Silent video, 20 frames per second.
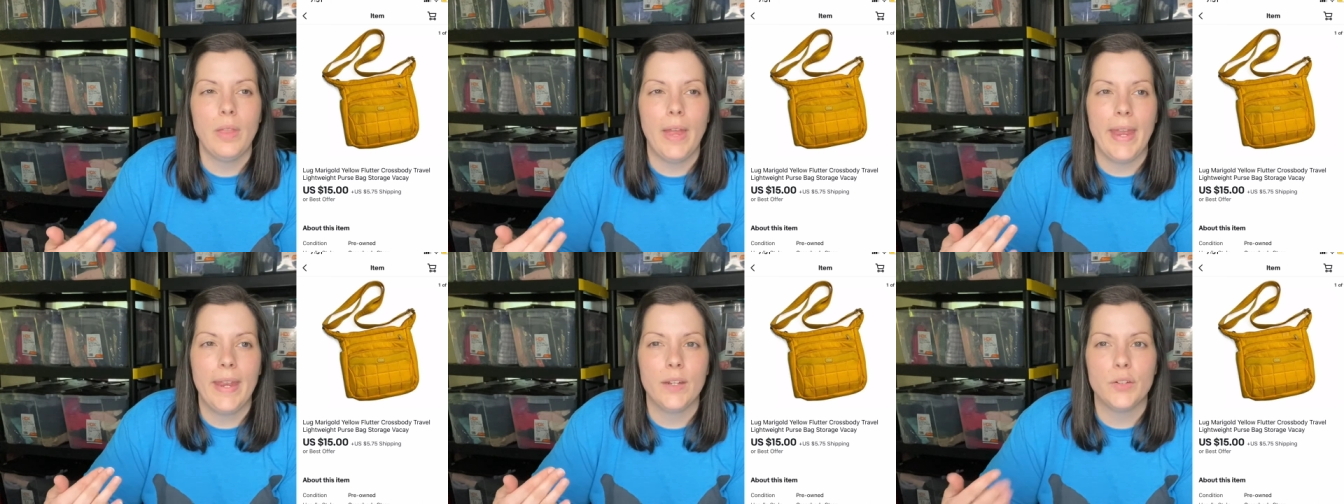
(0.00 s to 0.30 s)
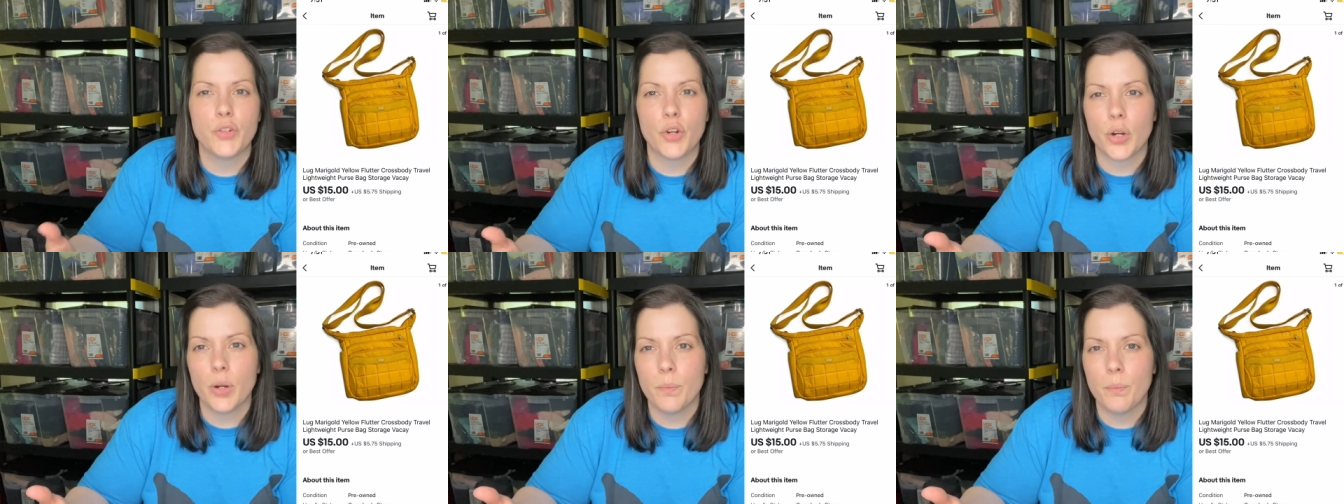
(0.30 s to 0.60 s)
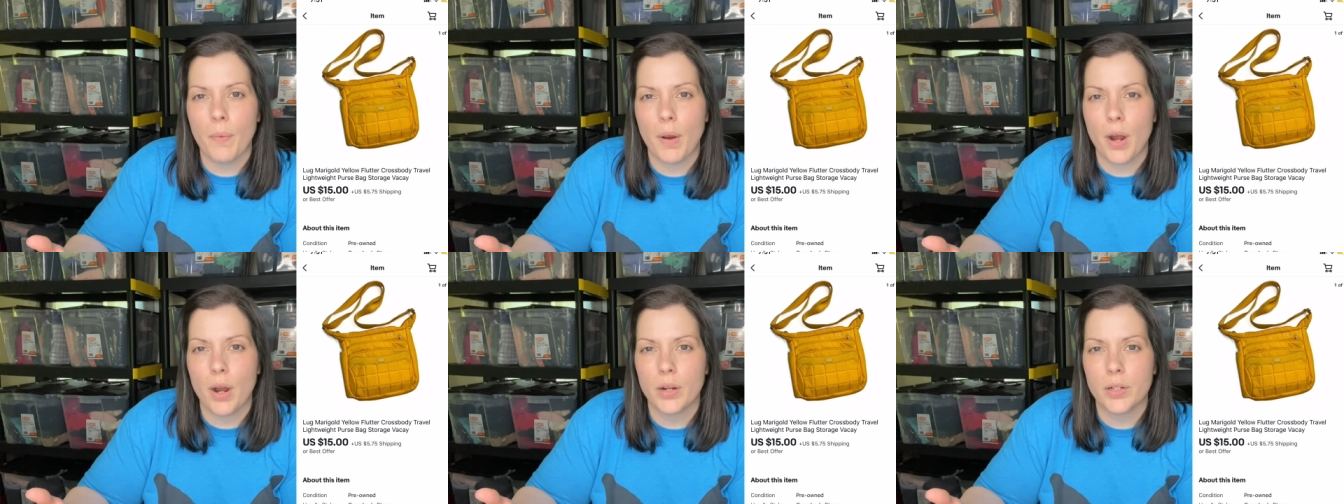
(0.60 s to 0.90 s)
like dirt
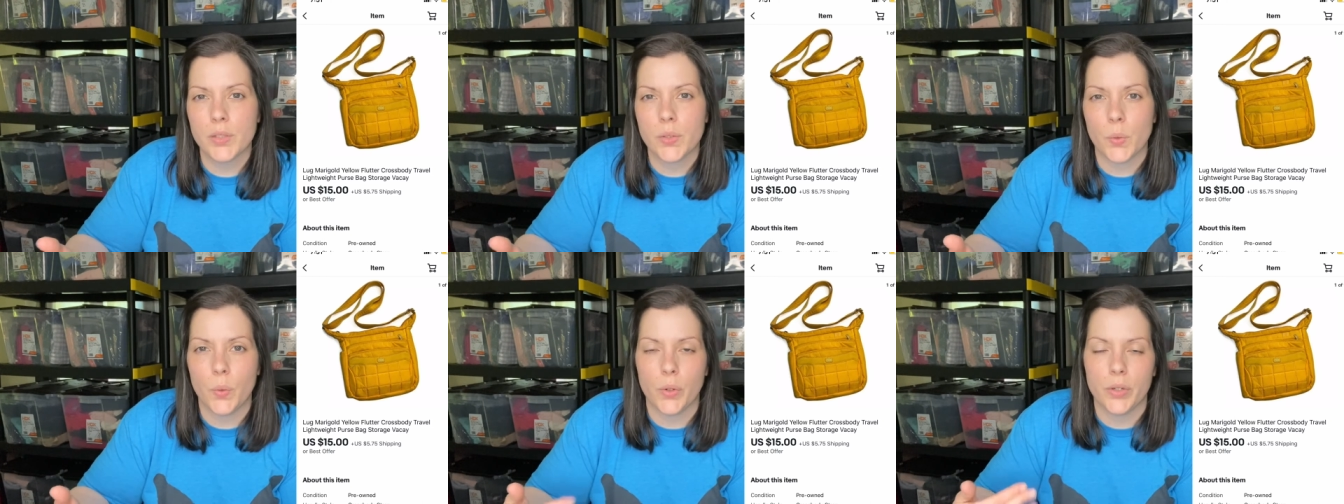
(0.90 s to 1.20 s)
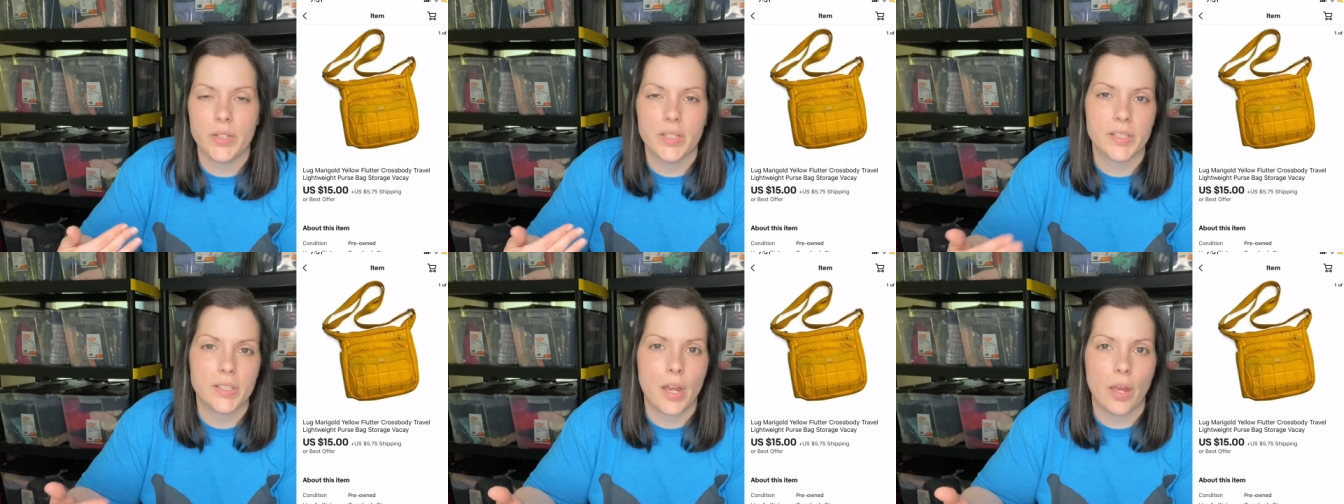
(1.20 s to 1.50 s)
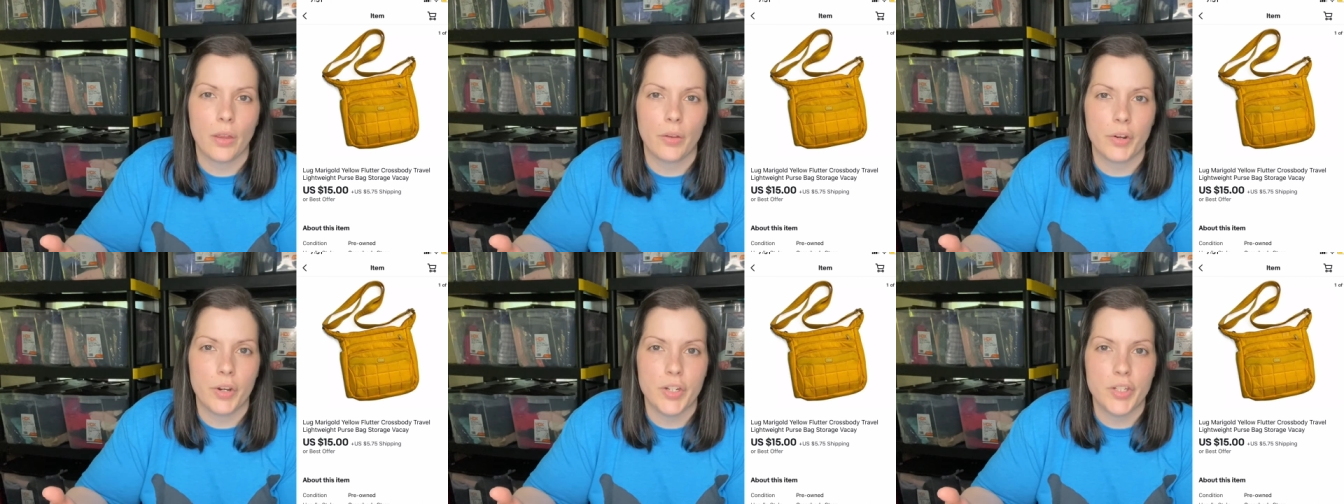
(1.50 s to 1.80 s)
marks or
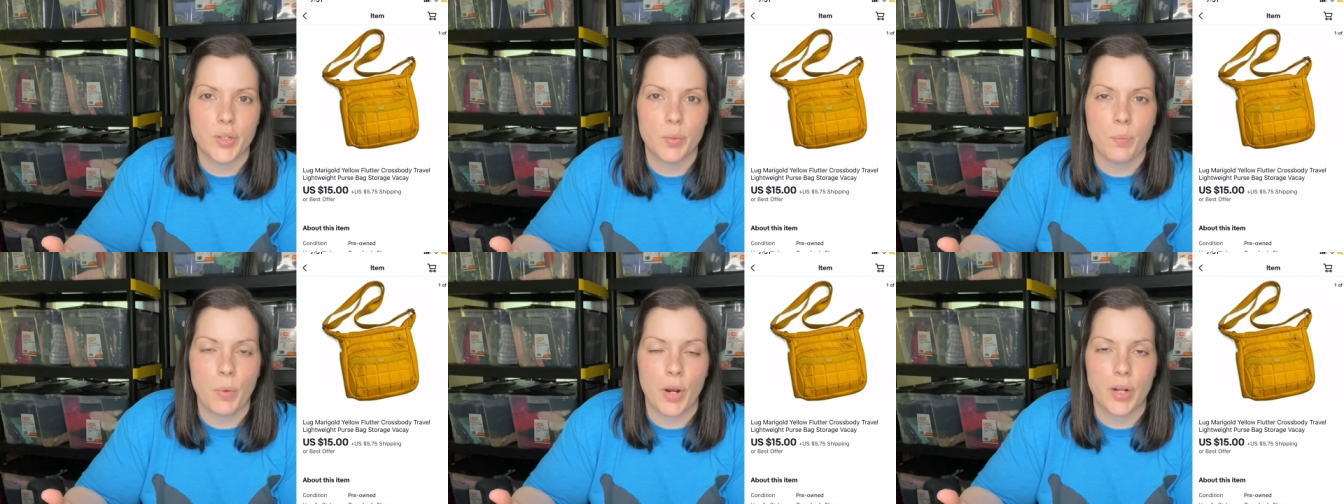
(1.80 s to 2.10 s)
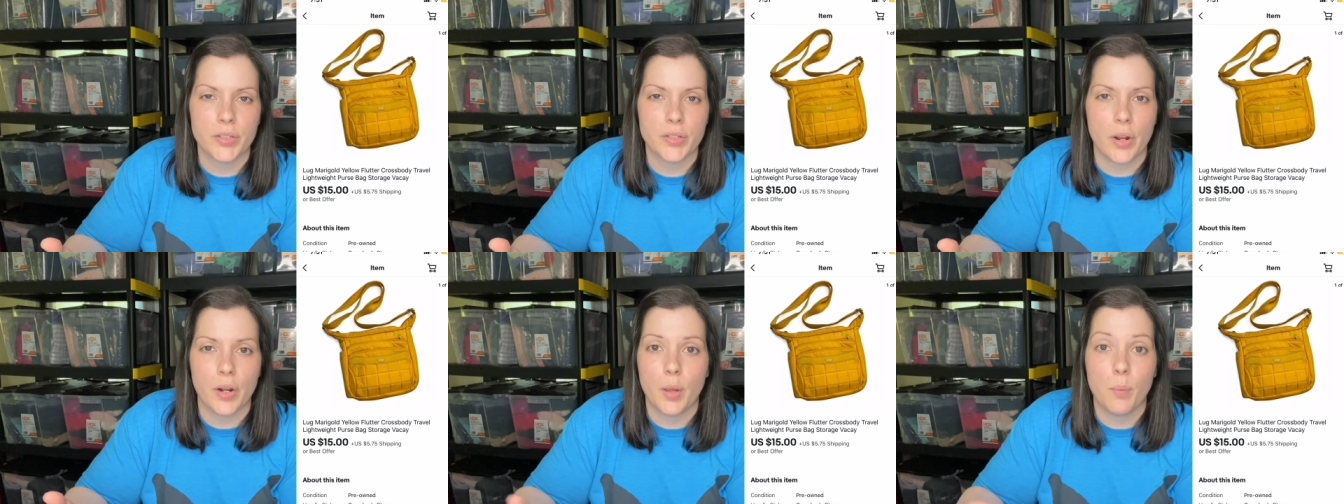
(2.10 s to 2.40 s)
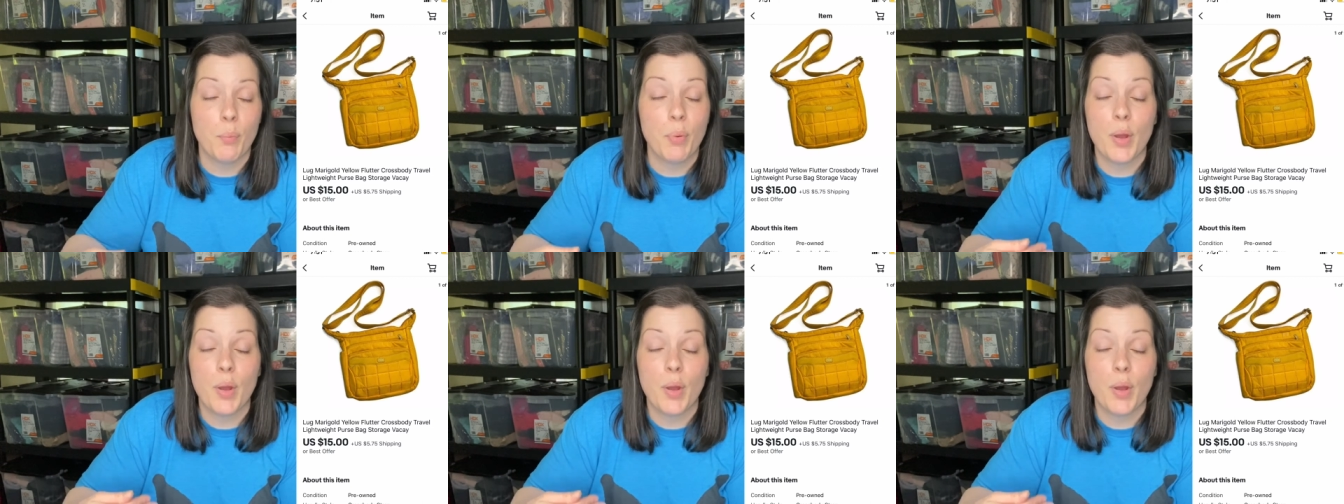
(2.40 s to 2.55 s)
discoloration marks on it,